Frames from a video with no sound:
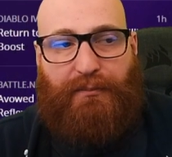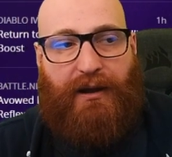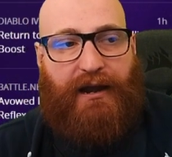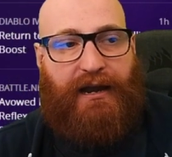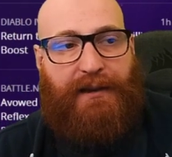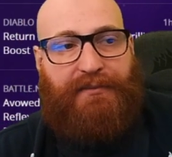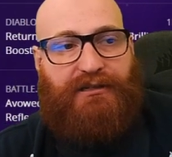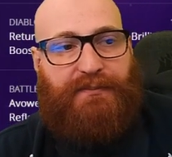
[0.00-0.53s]
My
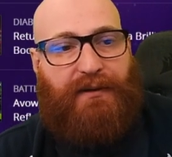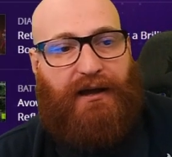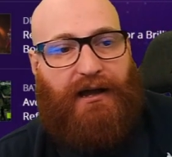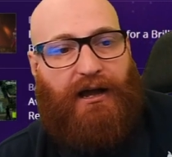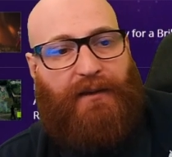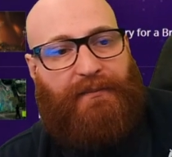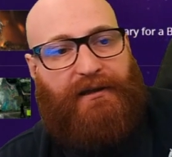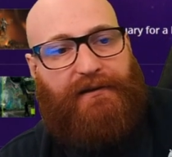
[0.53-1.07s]
name is
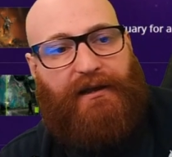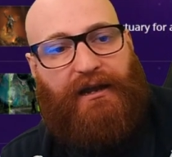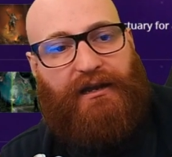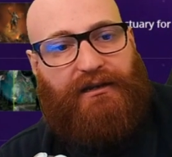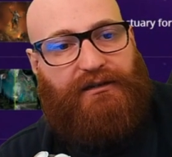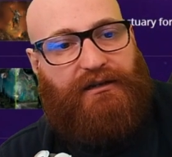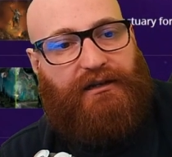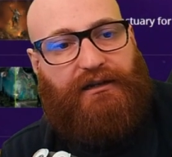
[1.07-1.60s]
Bahamut,
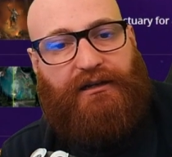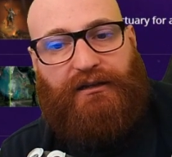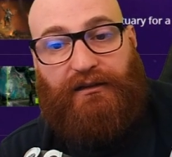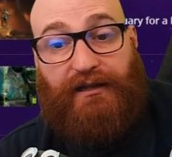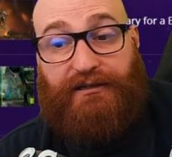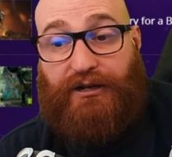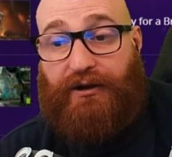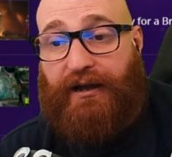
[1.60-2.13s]
and
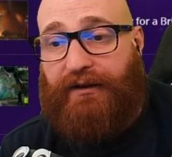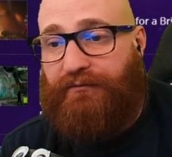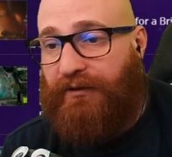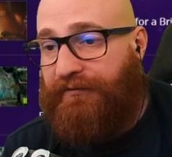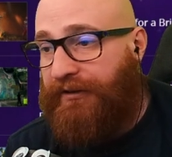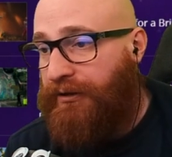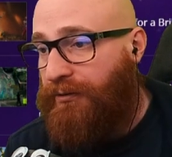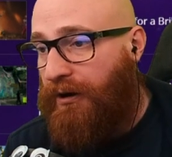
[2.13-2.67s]
let's go ahead and
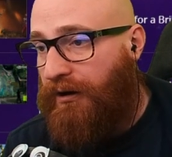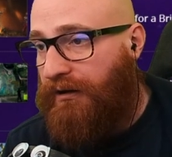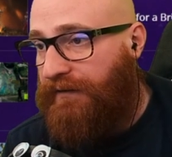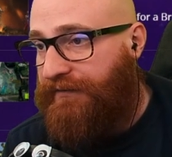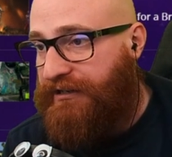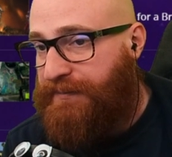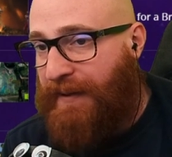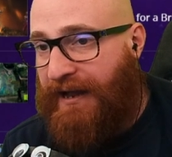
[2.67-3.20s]
review all of
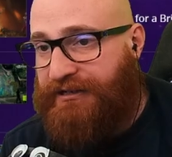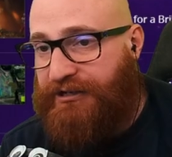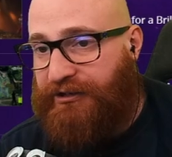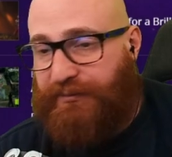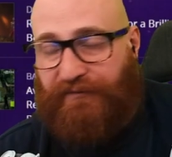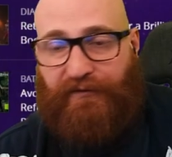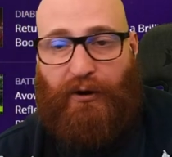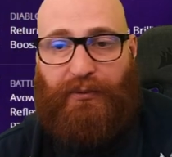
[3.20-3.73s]
these patch
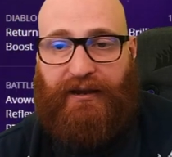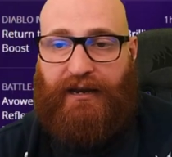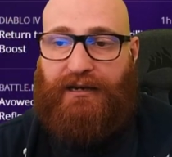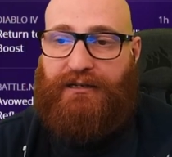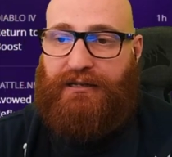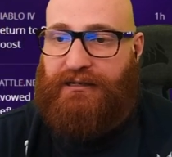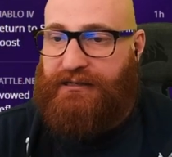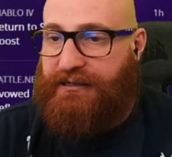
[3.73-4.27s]
notes. Before we get
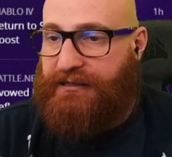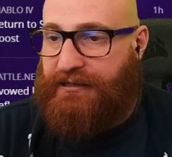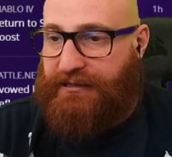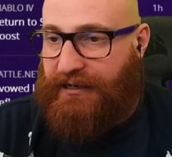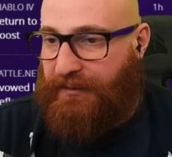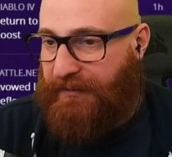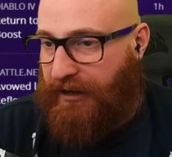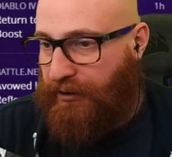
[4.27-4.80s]
into this is
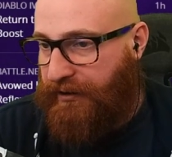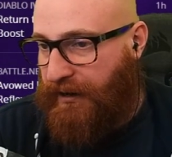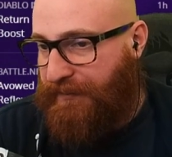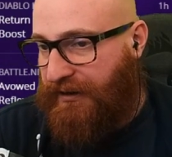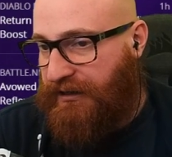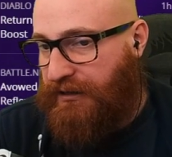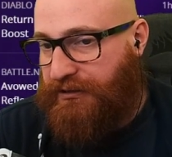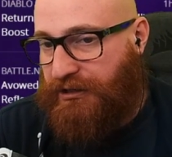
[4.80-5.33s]
going to be going up
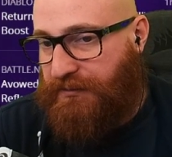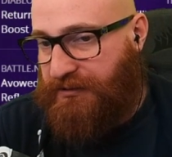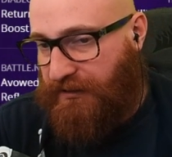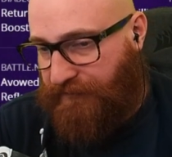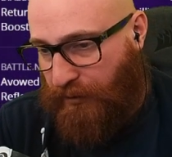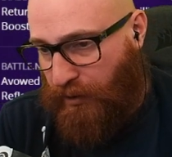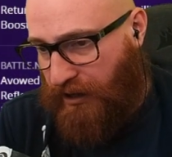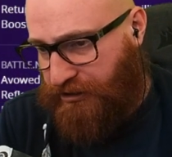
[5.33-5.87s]
on YouTube, so
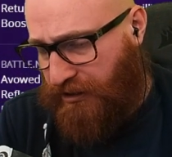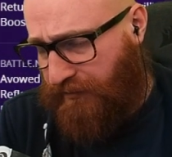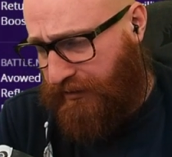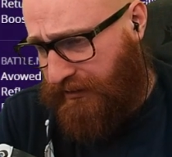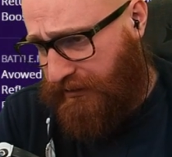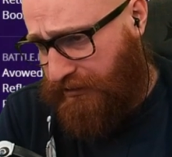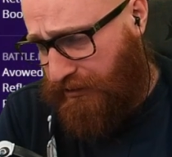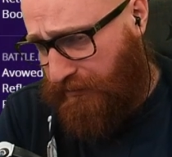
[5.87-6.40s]
if you're watching over on
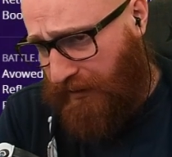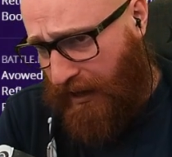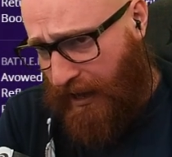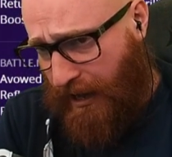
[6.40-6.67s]
YouTube,